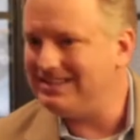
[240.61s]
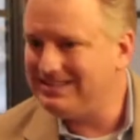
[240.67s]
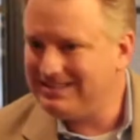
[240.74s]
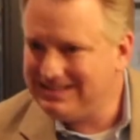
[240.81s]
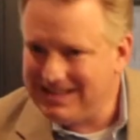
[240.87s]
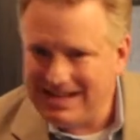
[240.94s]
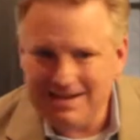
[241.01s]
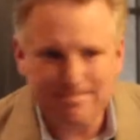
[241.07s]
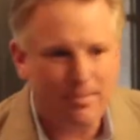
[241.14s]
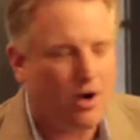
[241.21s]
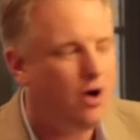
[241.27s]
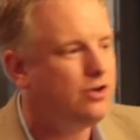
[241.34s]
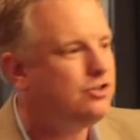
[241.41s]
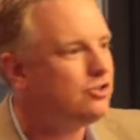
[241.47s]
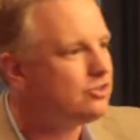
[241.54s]
deep
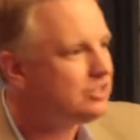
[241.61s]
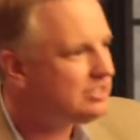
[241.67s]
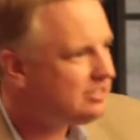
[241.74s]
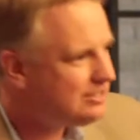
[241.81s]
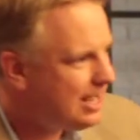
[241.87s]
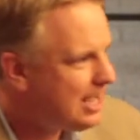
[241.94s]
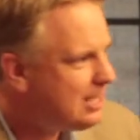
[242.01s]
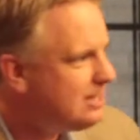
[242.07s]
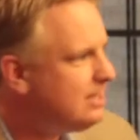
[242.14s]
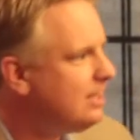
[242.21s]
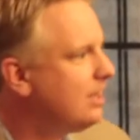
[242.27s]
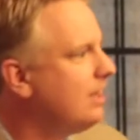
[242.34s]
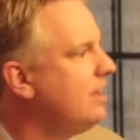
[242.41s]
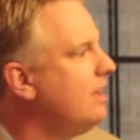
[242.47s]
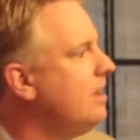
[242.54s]

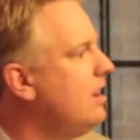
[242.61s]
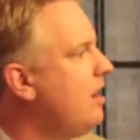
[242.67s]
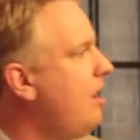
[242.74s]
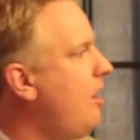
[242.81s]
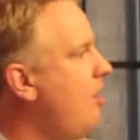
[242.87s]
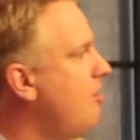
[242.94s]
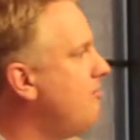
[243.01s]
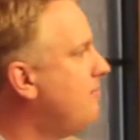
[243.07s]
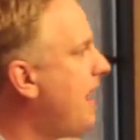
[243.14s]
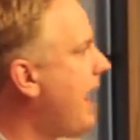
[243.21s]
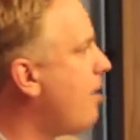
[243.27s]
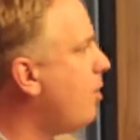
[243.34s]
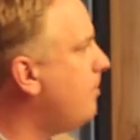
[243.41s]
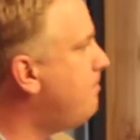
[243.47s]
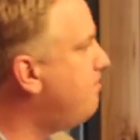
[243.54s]
understanding of
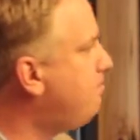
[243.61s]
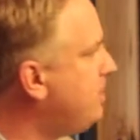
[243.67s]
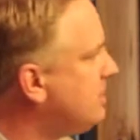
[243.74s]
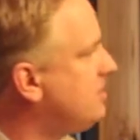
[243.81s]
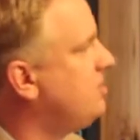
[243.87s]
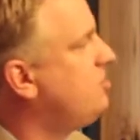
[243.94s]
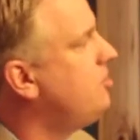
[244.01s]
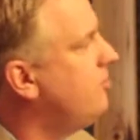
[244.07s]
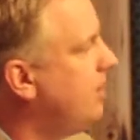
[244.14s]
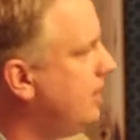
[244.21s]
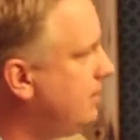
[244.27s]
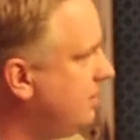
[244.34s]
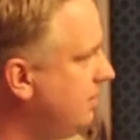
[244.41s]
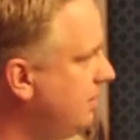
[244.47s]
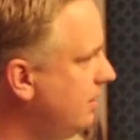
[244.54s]
our business unit.
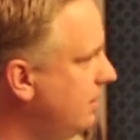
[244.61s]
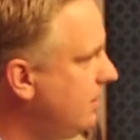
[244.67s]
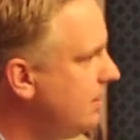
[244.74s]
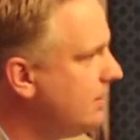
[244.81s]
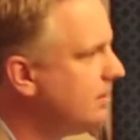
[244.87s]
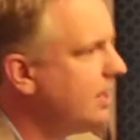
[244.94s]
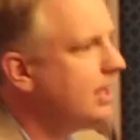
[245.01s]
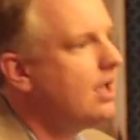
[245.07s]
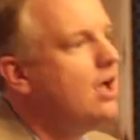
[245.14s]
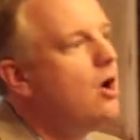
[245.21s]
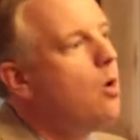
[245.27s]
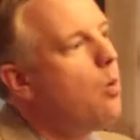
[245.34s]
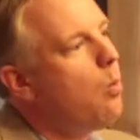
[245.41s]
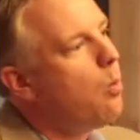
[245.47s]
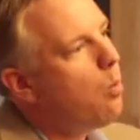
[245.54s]
Like,
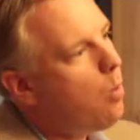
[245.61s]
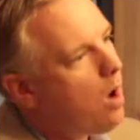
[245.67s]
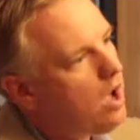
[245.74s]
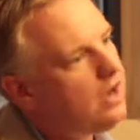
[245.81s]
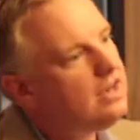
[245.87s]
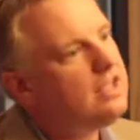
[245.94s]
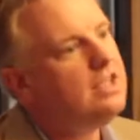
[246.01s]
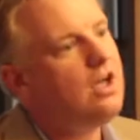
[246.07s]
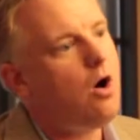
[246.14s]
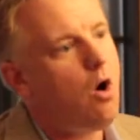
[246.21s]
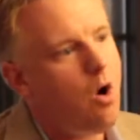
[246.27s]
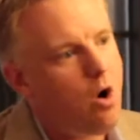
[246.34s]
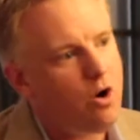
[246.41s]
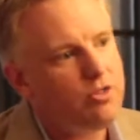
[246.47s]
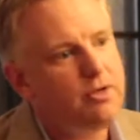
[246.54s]
what
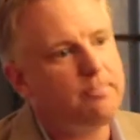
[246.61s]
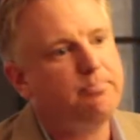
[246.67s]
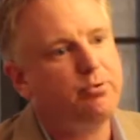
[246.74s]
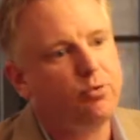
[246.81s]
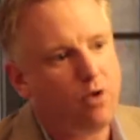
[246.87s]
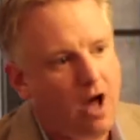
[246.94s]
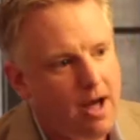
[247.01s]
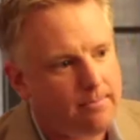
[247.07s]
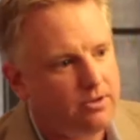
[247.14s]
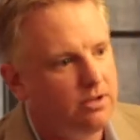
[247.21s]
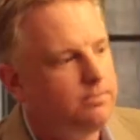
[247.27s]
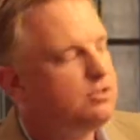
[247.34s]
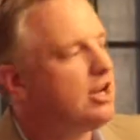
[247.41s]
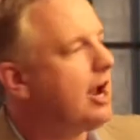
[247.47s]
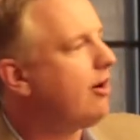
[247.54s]
are the
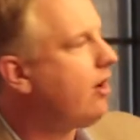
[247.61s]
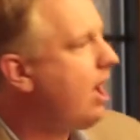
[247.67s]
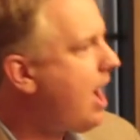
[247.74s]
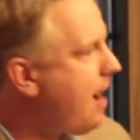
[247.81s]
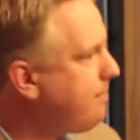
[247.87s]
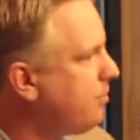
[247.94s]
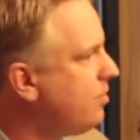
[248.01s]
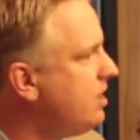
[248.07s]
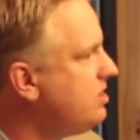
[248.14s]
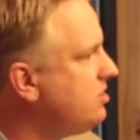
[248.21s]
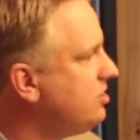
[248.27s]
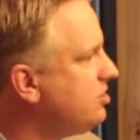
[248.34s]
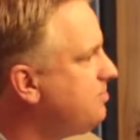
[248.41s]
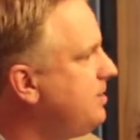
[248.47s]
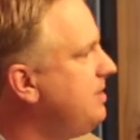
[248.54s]
problems our
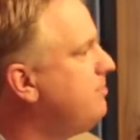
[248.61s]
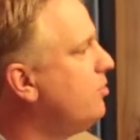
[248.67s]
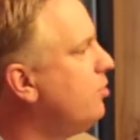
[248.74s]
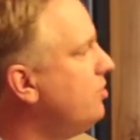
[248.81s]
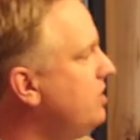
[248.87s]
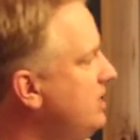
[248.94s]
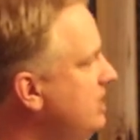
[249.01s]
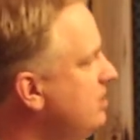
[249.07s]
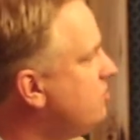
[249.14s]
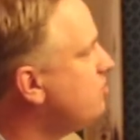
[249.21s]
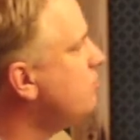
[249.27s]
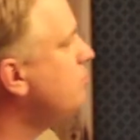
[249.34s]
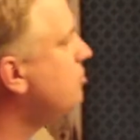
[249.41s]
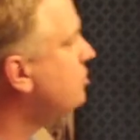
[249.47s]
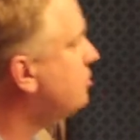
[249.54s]
operations people need
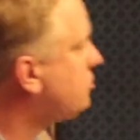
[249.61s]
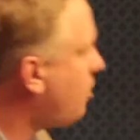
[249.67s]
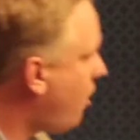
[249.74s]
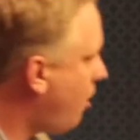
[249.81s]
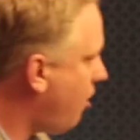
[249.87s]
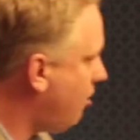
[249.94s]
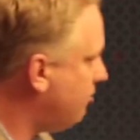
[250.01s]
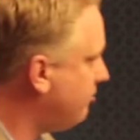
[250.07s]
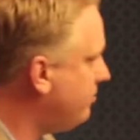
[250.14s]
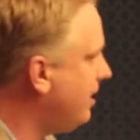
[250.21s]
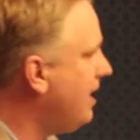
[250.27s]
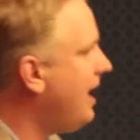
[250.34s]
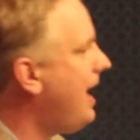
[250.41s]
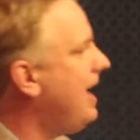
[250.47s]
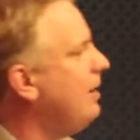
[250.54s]
to solve,
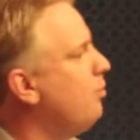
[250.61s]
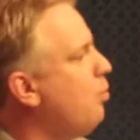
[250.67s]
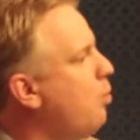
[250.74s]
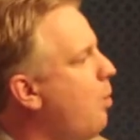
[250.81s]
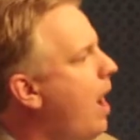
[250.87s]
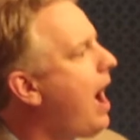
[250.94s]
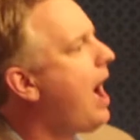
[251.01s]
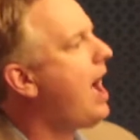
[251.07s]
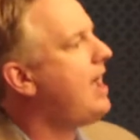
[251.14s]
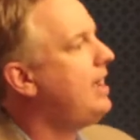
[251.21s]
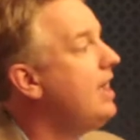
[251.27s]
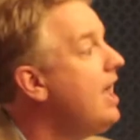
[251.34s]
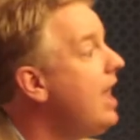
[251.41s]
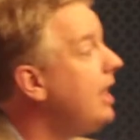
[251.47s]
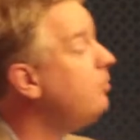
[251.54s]
and why? And